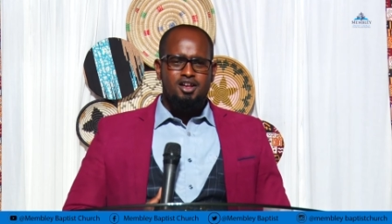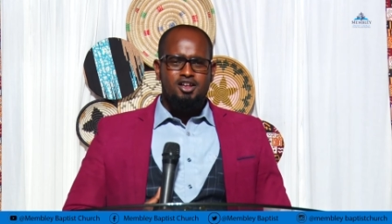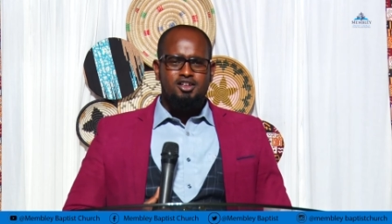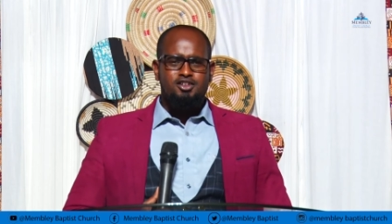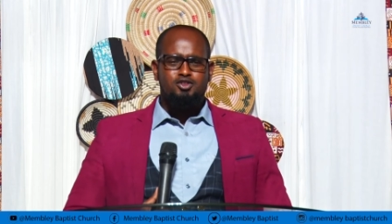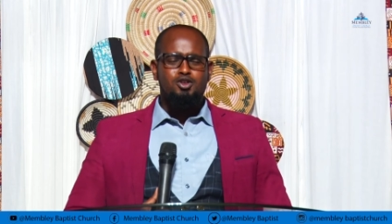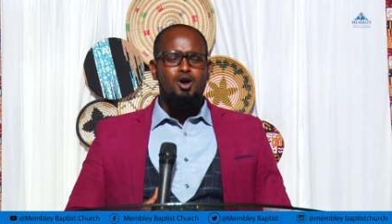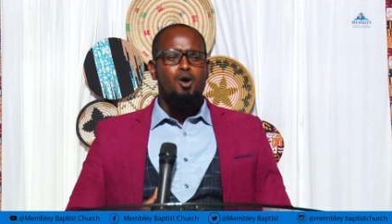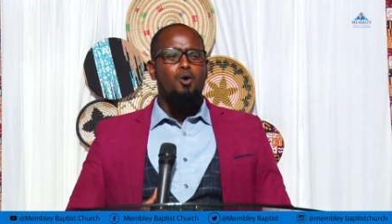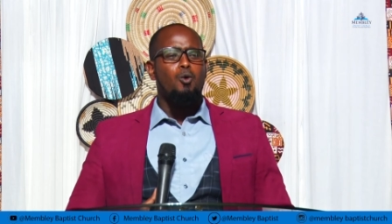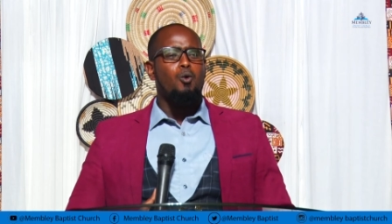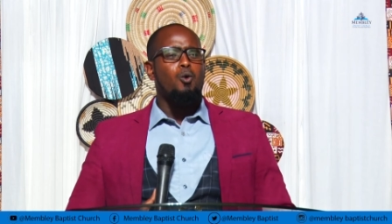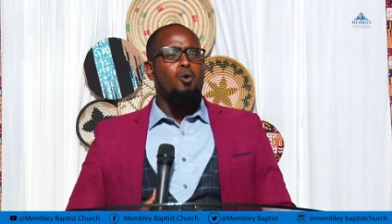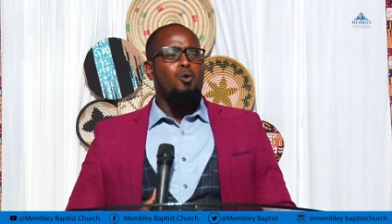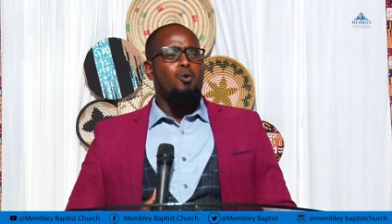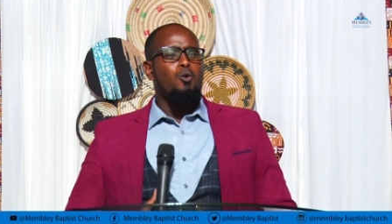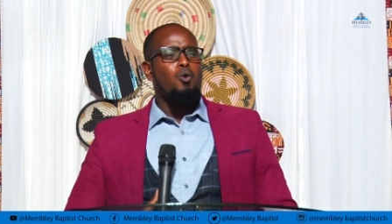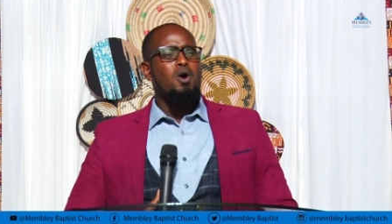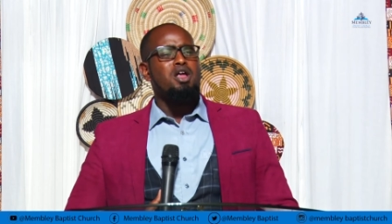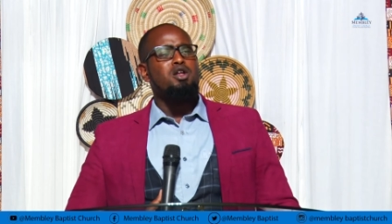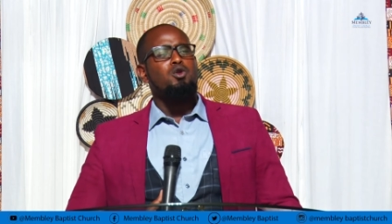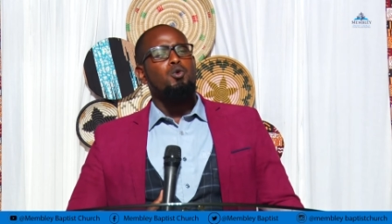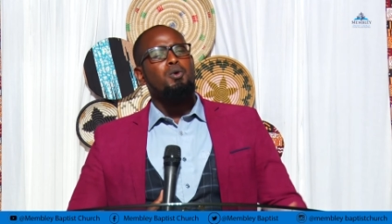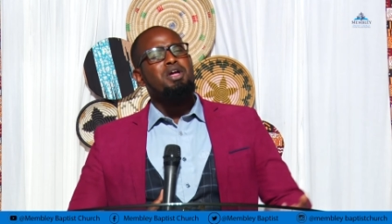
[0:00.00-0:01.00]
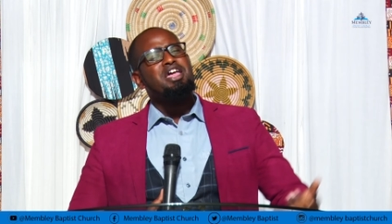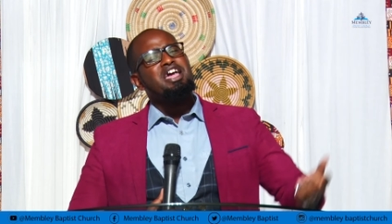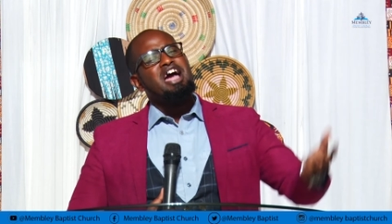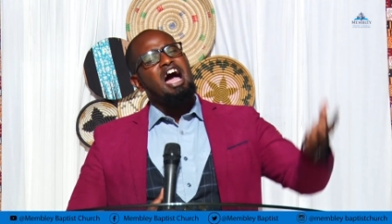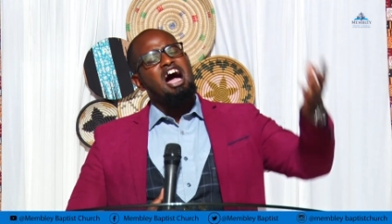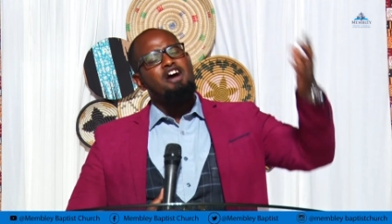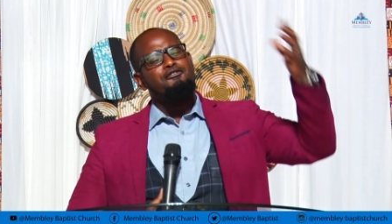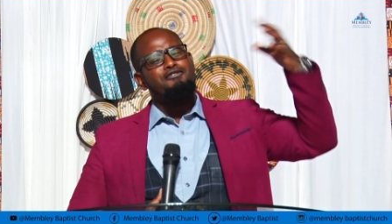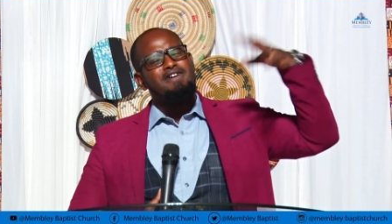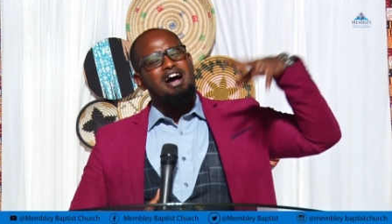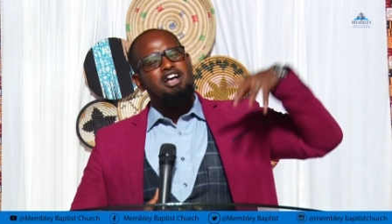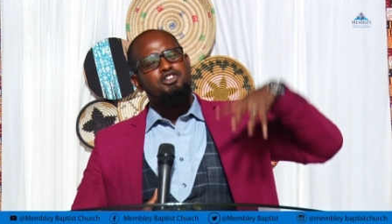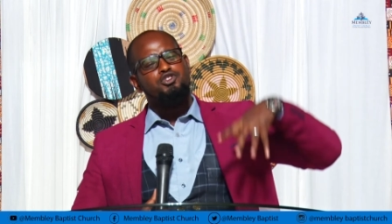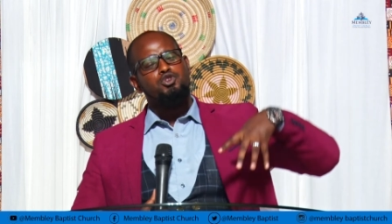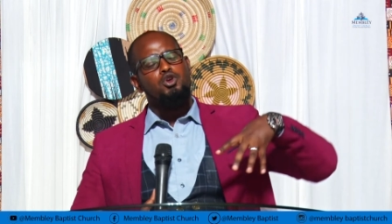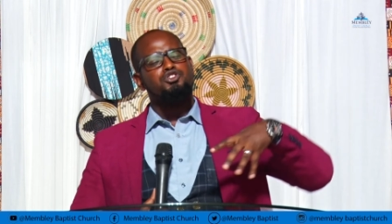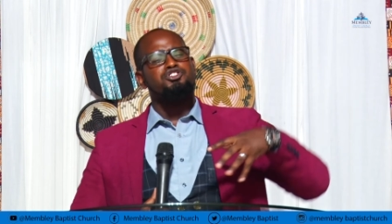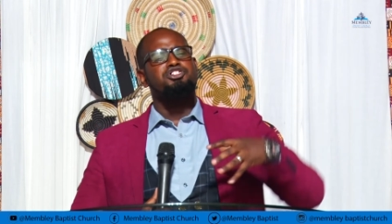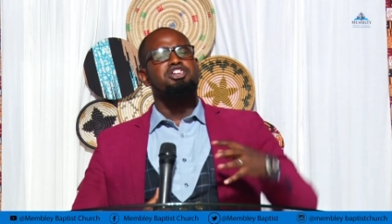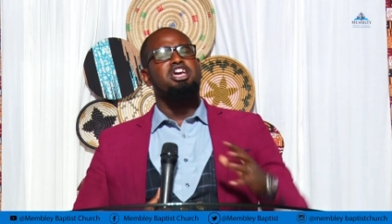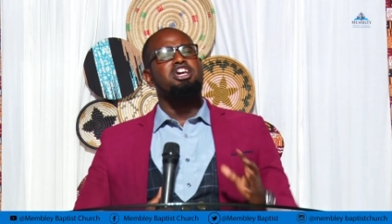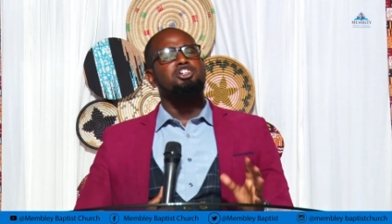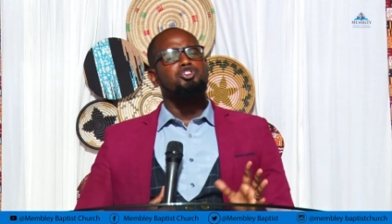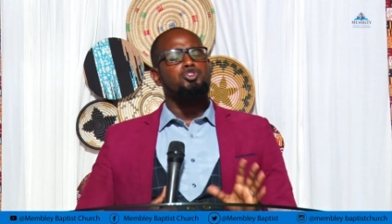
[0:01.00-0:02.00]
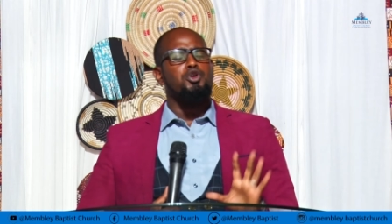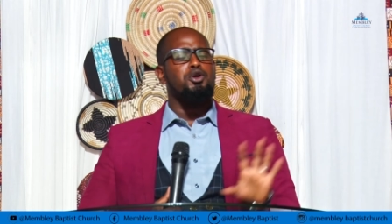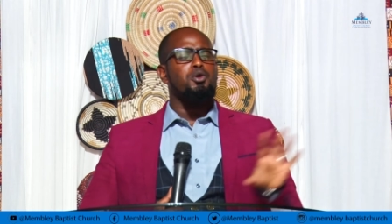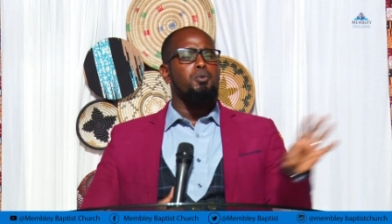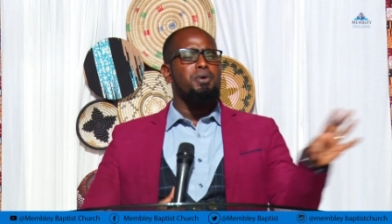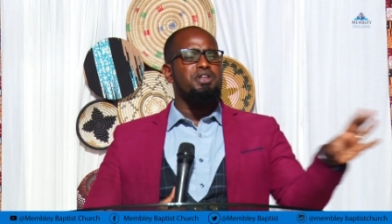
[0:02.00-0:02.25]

So when we have association